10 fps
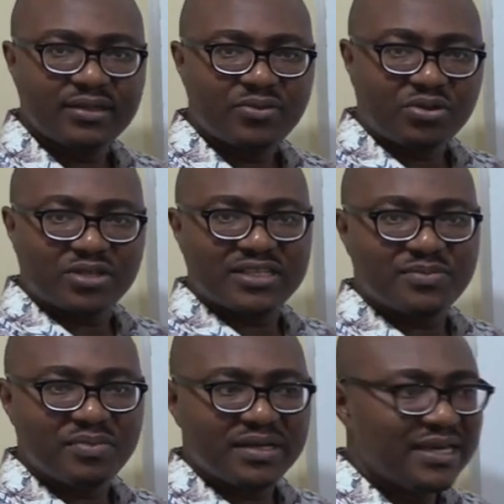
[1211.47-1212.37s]
What does
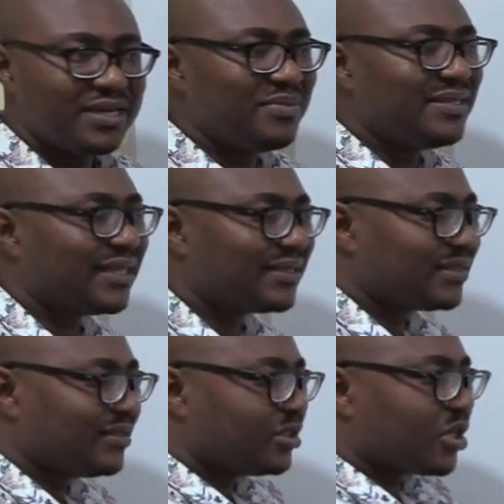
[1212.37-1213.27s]
it mean? It means
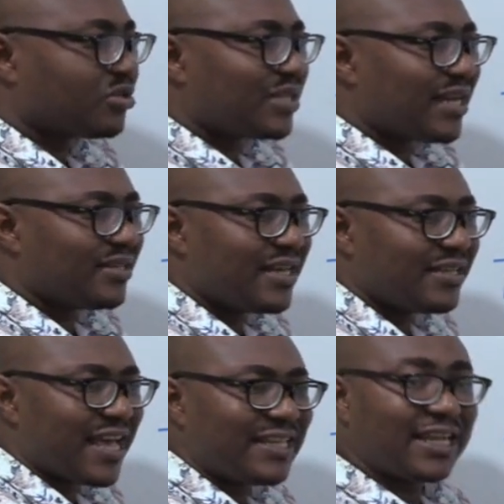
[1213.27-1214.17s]
that
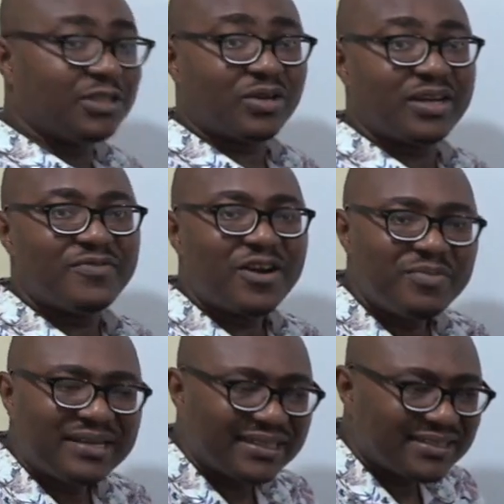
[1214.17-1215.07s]
they enter into an
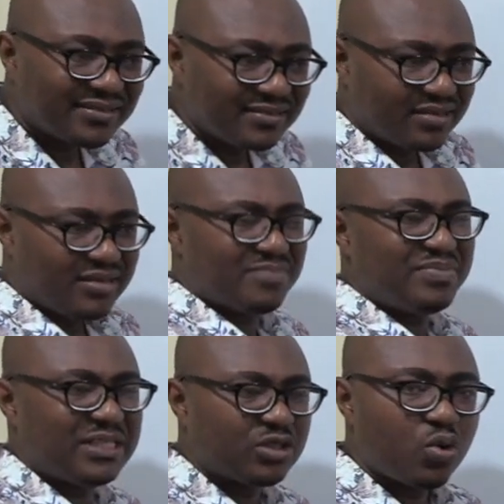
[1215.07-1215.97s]
environment that is a
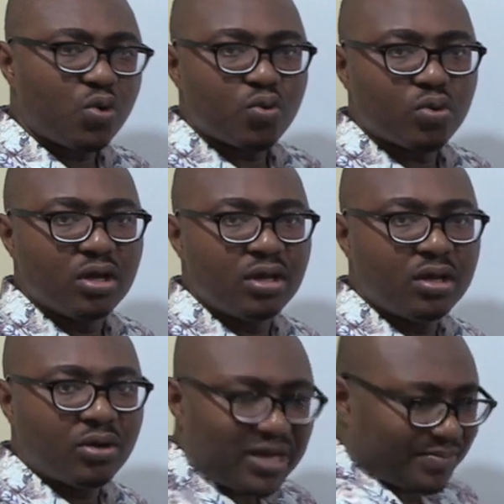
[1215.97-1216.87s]
bit cool.
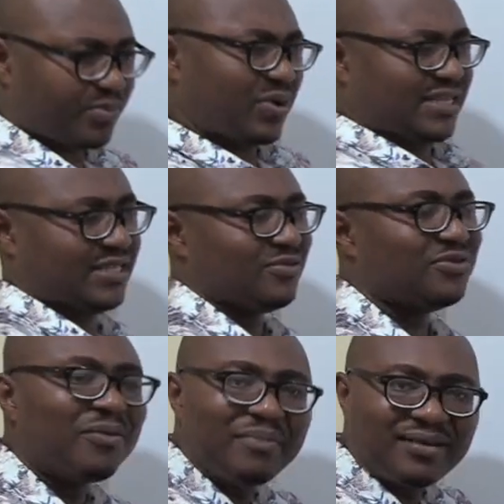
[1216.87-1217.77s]
Other people are still
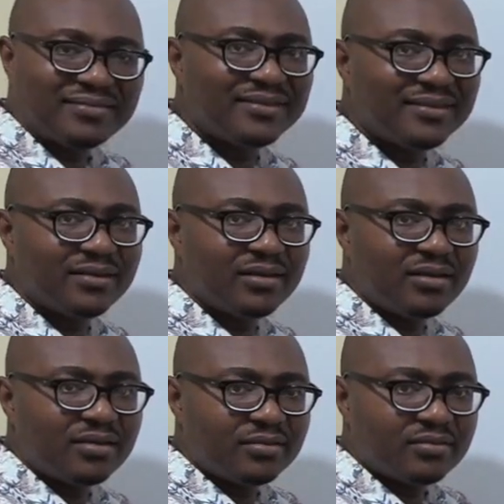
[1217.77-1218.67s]
normal,
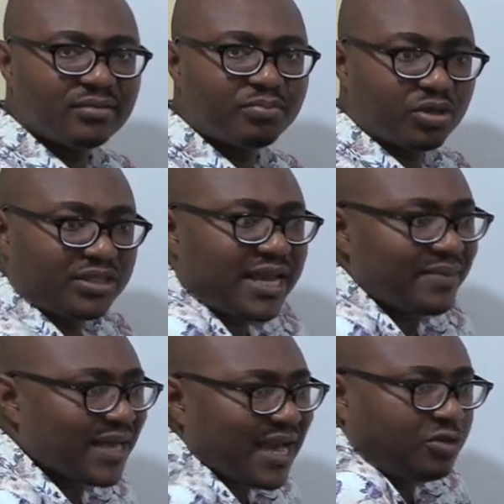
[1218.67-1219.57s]
but
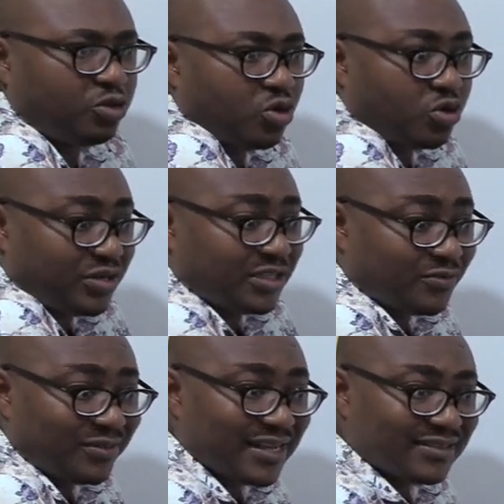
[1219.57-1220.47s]
them, they can't tolerate
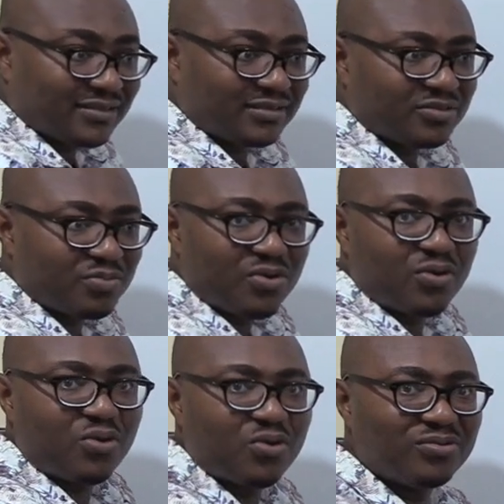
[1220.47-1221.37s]
even that
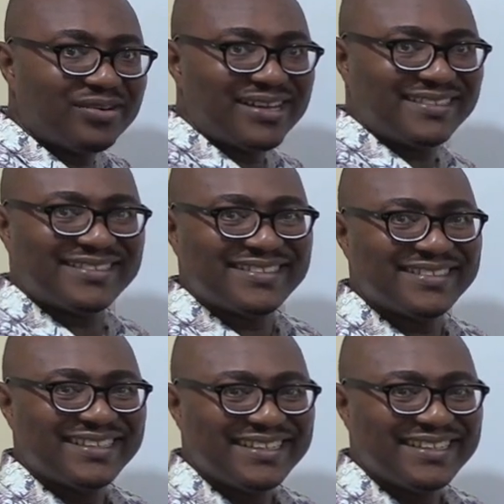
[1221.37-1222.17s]
small coolness,